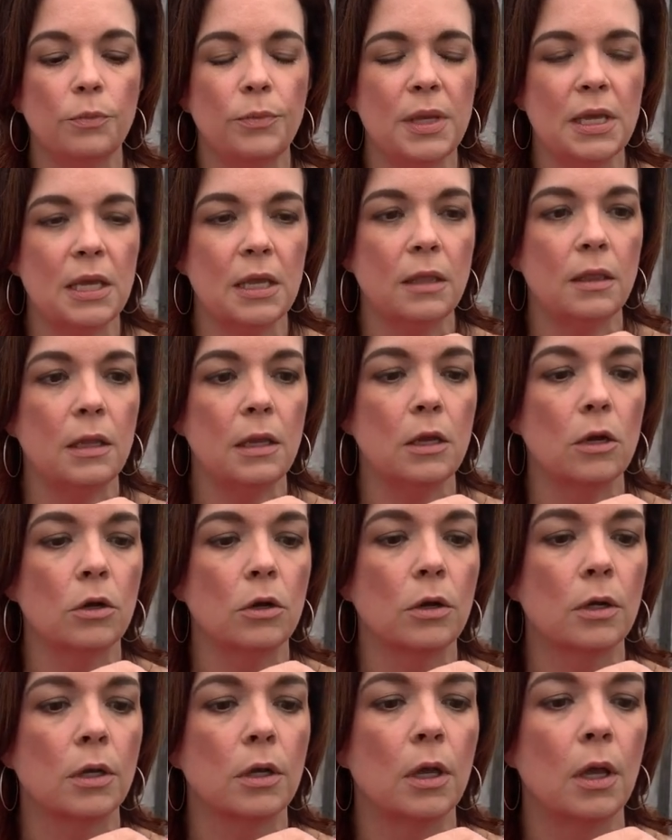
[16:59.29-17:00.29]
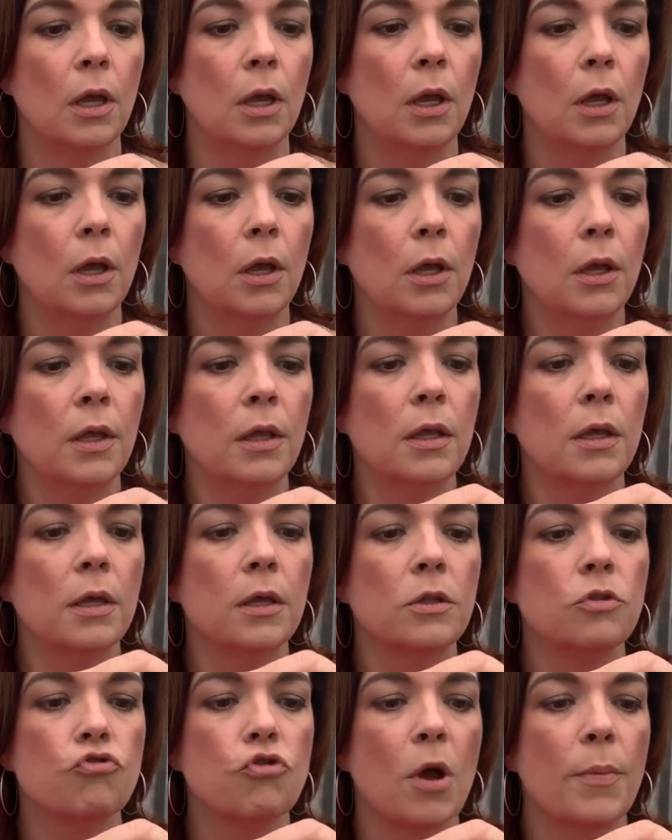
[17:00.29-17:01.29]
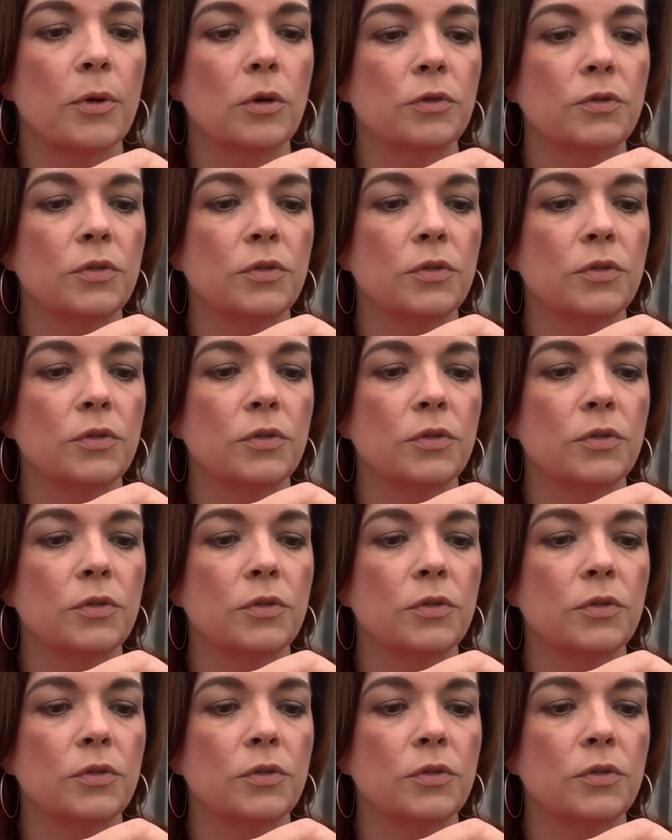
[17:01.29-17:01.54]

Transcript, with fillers: to be in there. Tropical